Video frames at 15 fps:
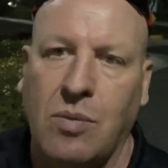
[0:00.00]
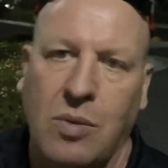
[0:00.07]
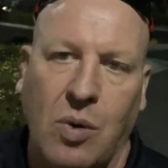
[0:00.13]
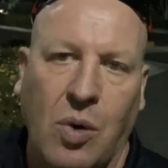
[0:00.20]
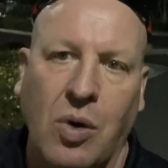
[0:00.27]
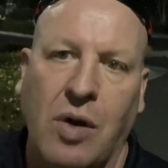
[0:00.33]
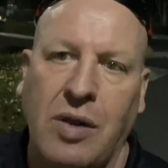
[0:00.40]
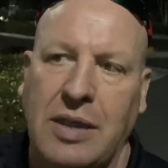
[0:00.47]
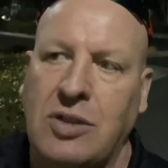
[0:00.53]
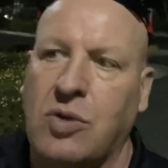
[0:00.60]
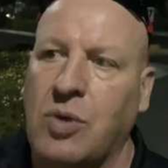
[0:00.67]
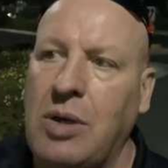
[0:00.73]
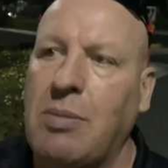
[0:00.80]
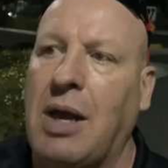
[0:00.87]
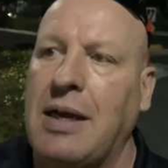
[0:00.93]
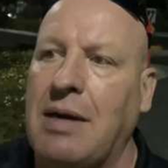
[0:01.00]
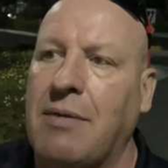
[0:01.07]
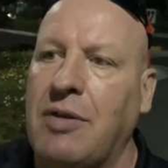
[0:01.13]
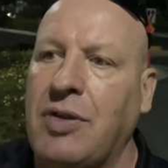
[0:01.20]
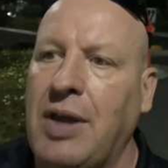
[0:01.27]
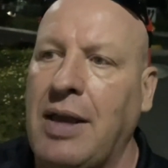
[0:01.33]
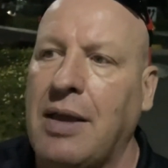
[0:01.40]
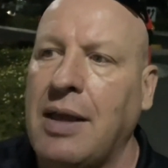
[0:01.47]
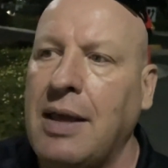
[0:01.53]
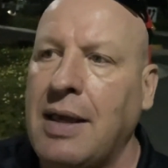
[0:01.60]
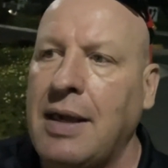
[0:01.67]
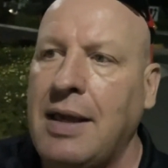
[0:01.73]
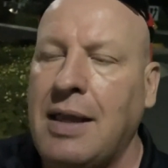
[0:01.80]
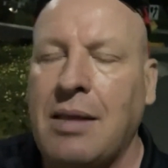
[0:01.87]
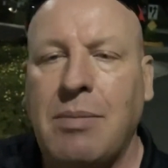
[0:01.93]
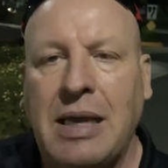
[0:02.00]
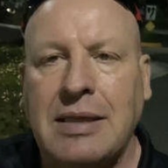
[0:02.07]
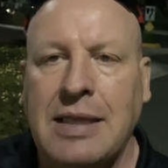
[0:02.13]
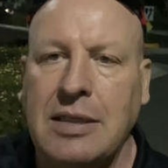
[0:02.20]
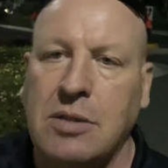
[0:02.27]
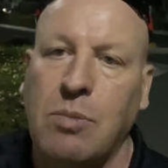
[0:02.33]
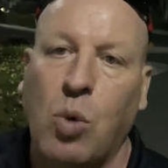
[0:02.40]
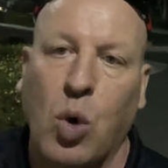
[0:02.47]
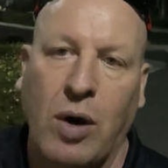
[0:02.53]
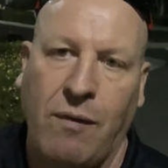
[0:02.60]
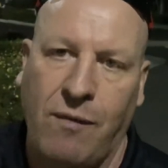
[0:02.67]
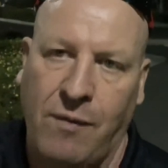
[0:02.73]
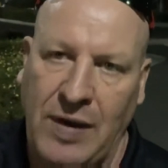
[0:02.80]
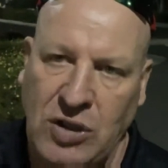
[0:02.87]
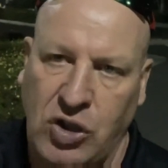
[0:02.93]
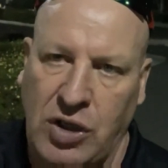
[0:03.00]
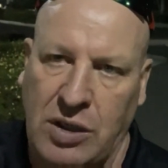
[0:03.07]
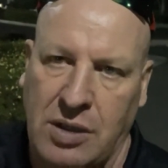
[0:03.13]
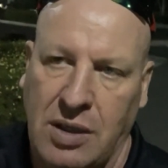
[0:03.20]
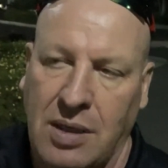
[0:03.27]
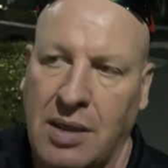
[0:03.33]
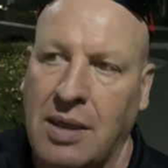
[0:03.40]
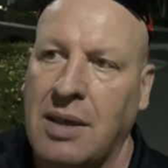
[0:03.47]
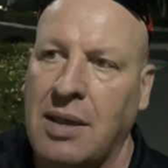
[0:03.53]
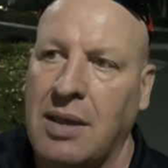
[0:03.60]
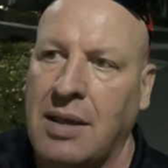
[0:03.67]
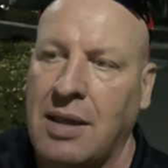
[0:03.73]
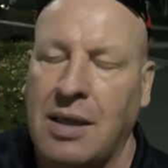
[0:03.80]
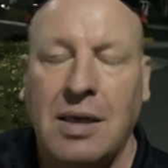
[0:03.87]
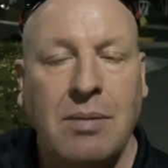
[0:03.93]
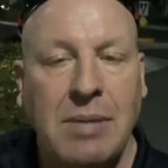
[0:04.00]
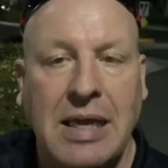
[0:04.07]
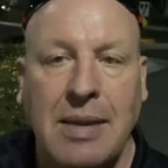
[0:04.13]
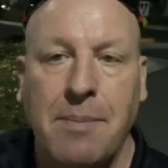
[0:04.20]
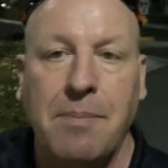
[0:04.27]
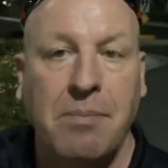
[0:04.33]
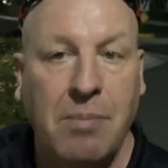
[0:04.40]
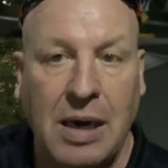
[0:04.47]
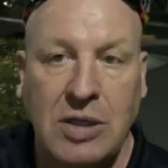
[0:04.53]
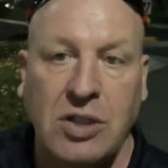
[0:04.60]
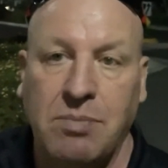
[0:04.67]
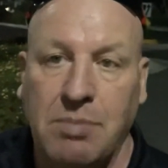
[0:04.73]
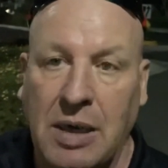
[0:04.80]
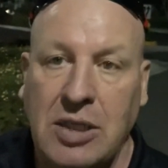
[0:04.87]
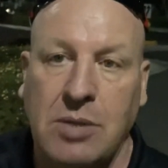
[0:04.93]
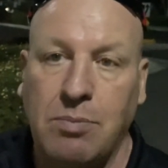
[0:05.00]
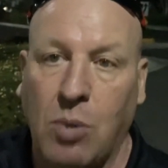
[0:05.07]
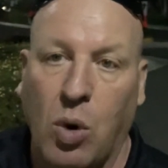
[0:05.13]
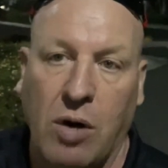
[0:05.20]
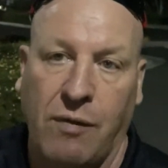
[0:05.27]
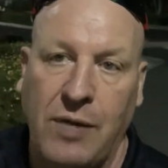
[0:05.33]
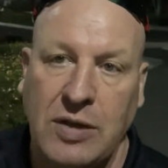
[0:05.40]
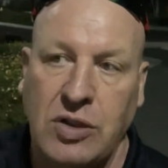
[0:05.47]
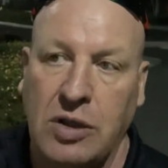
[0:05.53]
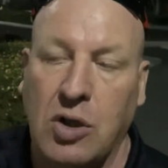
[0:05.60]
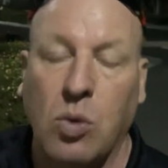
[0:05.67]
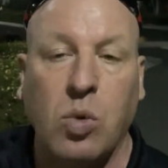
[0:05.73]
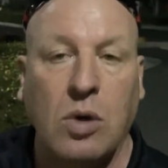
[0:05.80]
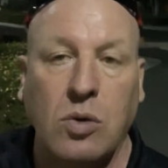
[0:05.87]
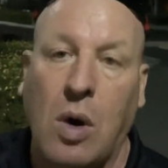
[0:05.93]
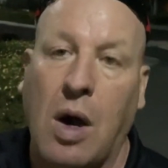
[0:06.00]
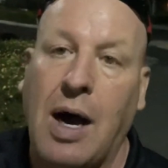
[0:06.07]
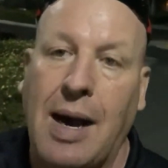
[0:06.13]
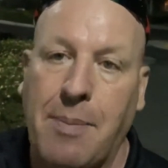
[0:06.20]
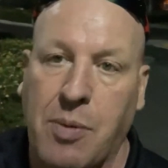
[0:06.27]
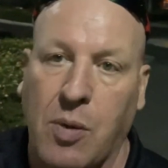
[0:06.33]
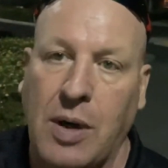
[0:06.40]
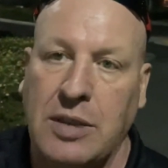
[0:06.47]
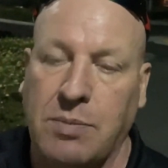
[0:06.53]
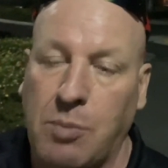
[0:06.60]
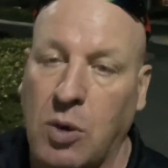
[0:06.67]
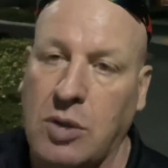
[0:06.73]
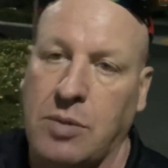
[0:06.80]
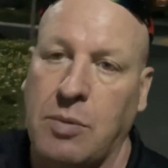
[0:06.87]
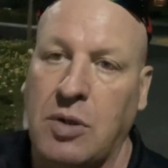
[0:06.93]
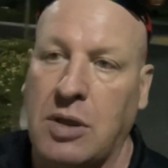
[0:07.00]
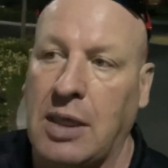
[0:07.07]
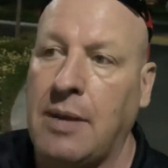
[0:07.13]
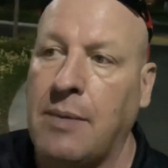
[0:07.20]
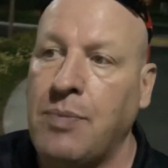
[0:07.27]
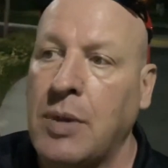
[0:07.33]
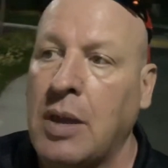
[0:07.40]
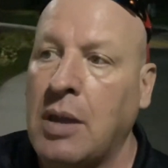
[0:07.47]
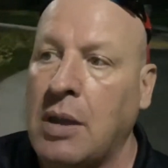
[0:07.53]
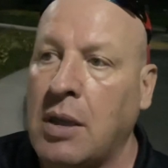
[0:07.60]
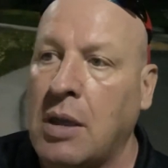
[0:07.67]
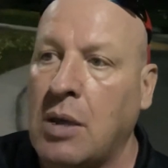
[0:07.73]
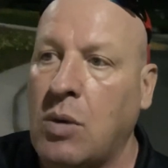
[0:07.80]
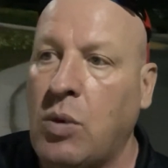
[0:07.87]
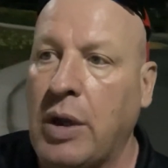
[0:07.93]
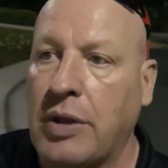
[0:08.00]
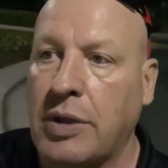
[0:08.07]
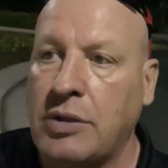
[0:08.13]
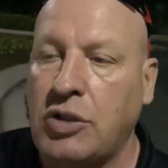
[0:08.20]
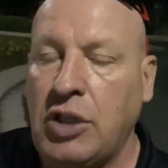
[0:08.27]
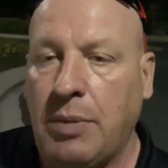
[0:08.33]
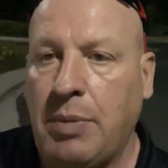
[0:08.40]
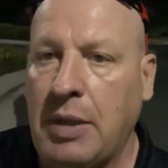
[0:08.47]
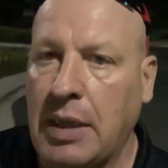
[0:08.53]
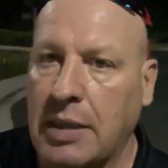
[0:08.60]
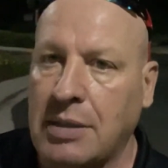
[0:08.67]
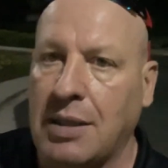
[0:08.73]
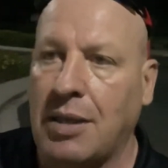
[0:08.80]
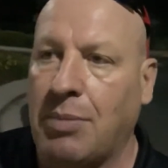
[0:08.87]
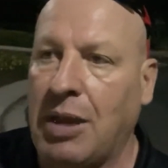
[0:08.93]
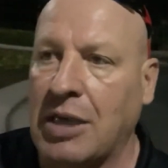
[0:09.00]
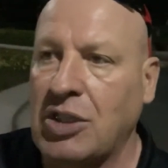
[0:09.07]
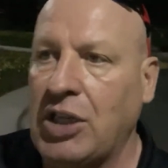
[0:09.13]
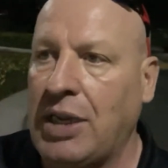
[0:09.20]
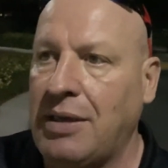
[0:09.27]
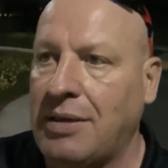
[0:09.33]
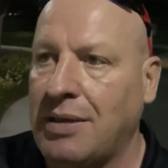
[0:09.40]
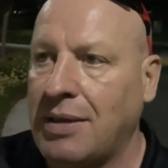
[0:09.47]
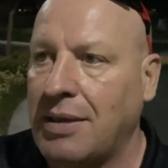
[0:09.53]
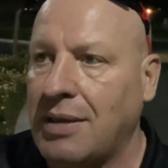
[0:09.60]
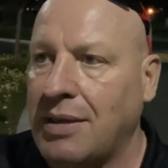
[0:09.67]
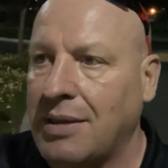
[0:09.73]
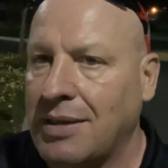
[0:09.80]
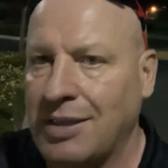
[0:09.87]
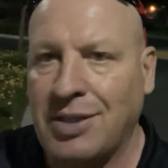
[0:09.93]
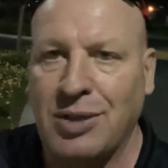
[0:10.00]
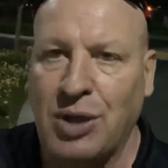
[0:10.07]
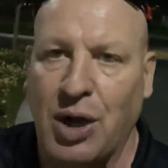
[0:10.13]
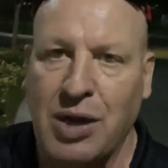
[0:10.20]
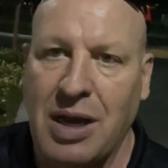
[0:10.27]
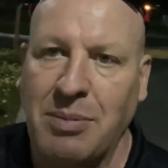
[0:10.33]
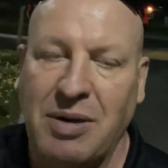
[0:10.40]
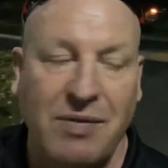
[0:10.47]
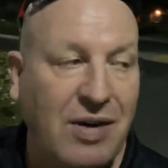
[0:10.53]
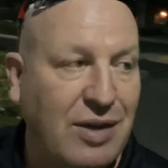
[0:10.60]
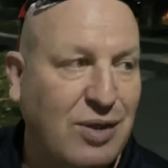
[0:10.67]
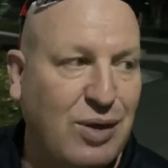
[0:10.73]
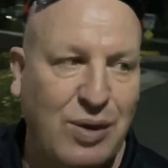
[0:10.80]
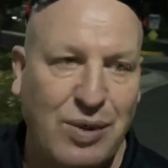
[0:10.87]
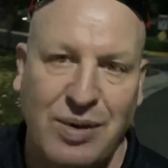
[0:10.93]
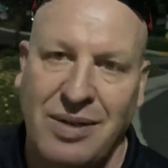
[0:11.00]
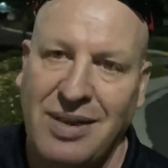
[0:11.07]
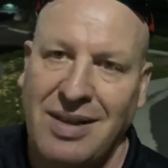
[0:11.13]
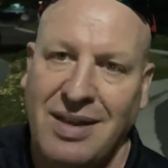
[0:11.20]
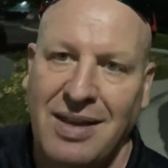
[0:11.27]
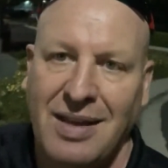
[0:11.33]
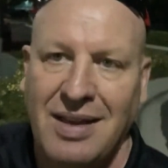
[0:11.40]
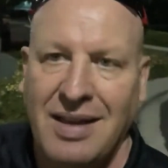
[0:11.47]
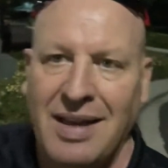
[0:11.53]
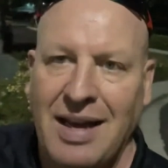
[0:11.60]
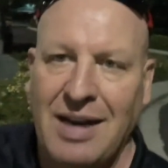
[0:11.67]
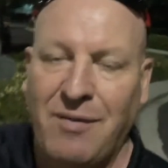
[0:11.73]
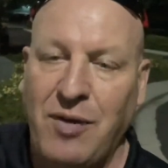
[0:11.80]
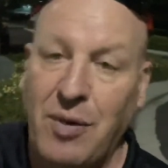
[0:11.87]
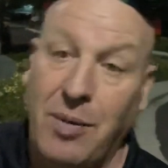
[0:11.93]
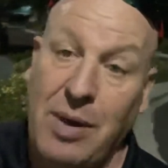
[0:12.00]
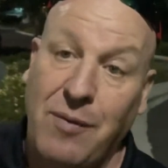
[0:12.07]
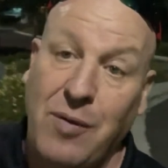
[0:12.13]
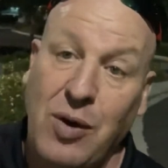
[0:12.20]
only streamline everything, it'll make things more efficient. It'll make it much, much more efficient. The world will operate more smoothly with GPS on the blockchain. This is all coming very soon. And if you're